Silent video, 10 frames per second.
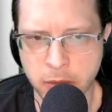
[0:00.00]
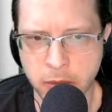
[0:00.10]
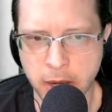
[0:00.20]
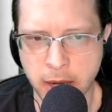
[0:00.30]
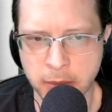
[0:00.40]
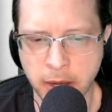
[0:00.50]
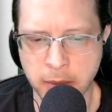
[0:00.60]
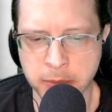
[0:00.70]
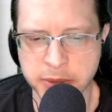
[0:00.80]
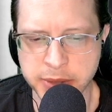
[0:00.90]

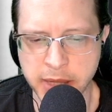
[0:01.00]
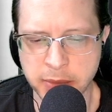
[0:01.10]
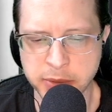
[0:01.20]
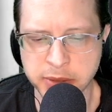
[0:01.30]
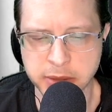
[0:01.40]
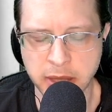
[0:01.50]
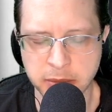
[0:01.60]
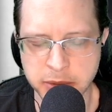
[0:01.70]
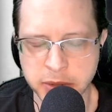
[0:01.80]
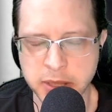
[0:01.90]
I
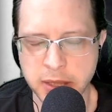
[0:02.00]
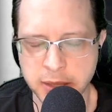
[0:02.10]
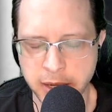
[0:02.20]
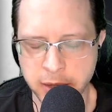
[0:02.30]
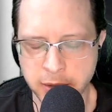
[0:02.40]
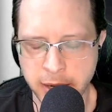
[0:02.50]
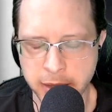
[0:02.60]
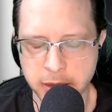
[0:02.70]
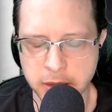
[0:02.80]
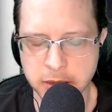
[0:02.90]
was looking on the internet
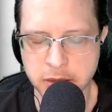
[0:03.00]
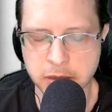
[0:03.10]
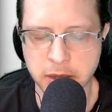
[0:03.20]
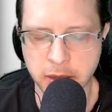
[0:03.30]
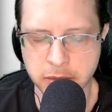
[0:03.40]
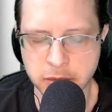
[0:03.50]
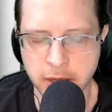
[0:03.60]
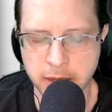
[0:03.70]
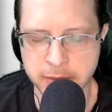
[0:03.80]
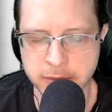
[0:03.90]
to just try
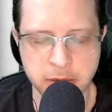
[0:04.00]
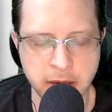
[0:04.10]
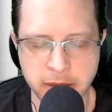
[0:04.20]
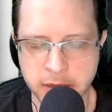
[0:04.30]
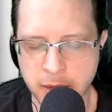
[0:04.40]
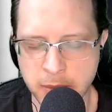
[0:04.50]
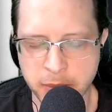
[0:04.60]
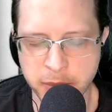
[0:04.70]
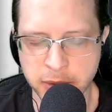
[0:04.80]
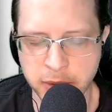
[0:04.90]
to come
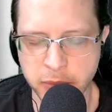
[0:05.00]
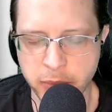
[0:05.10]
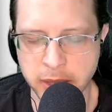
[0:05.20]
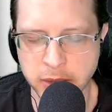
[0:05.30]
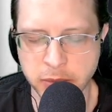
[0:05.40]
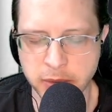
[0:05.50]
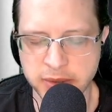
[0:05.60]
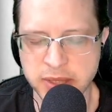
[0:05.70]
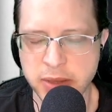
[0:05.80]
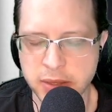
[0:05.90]
up with a good way to sort of
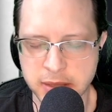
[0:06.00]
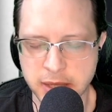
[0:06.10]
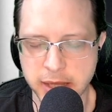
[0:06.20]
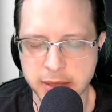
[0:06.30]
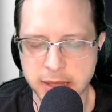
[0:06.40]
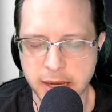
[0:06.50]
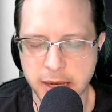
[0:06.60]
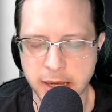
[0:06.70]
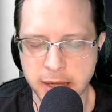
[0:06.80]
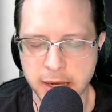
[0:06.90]
synthesize
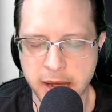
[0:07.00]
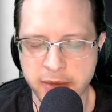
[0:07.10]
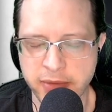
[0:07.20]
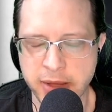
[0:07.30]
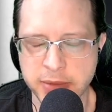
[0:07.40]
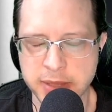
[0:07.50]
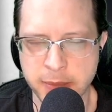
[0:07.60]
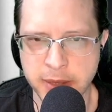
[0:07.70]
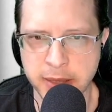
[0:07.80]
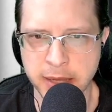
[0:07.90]
that, and I found
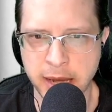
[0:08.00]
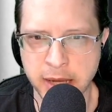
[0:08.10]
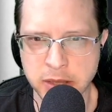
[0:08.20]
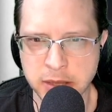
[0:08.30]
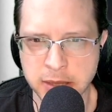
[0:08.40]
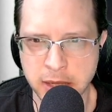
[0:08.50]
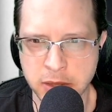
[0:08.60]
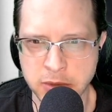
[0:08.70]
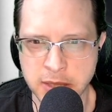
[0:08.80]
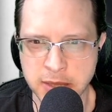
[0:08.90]
something that actually is
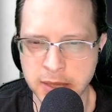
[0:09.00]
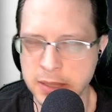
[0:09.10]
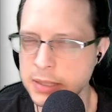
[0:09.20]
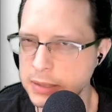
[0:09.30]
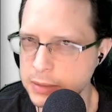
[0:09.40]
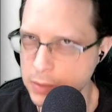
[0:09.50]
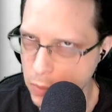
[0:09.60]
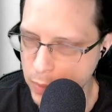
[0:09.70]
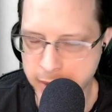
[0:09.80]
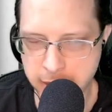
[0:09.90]
interesting. It doesn't
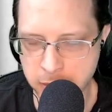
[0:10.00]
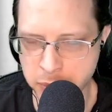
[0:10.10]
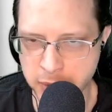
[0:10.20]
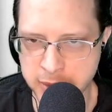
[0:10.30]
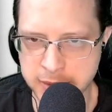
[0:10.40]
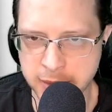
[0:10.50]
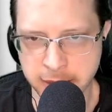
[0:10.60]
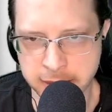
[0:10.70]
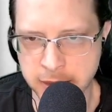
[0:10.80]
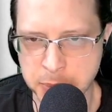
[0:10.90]
quite embrace that
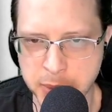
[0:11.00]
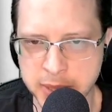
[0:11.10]
idea, but